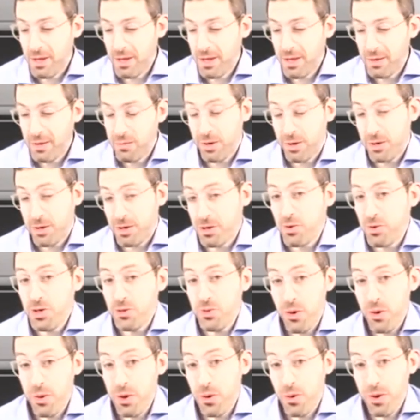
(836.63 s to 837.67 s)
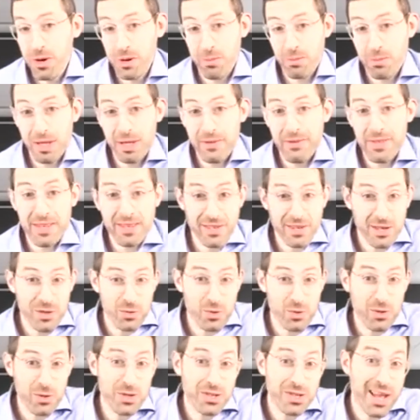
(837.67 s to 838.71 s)
Because the reason why we don't want to believe this is because
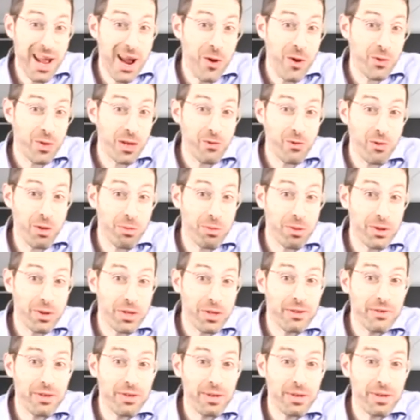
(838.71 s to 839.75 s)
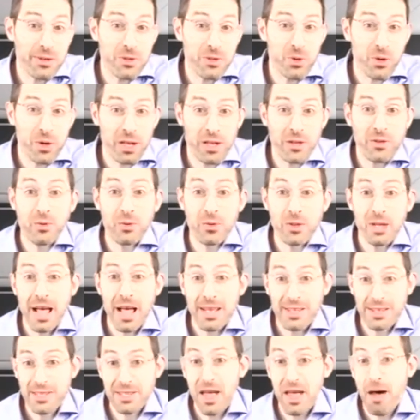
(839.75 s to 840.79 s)
we're scared that if we believe it, it means we're going to do
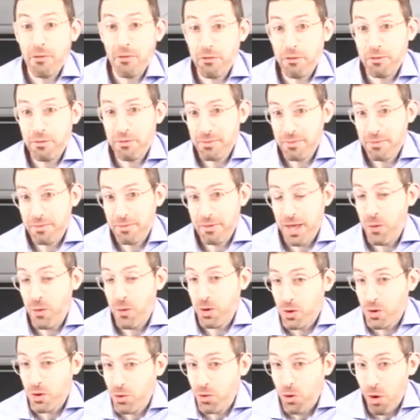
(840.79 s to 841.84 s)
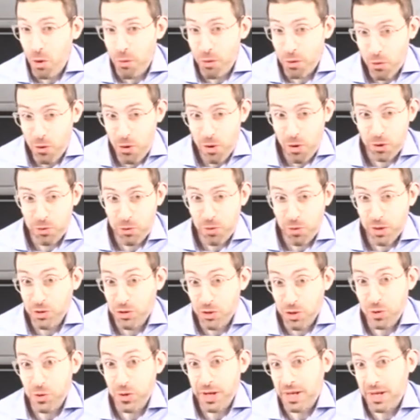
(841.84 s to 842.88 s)
less stuff. And when you grow up in a world where
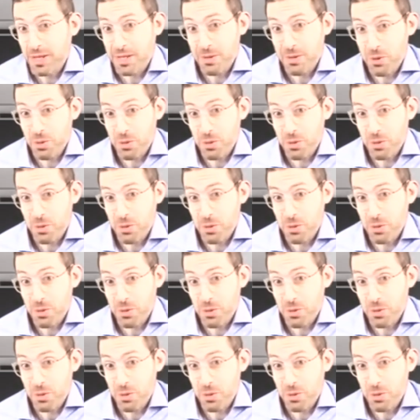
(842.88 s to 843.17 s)
doing is the most